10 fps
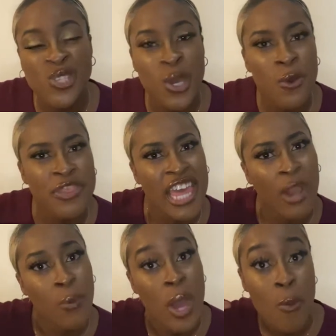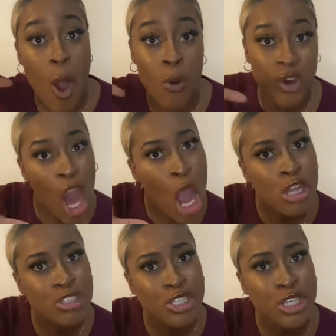You think we won't
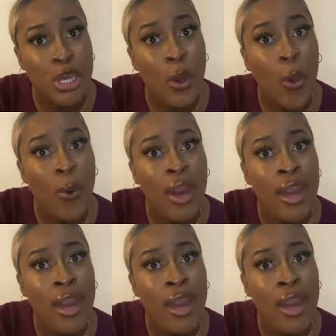curse you?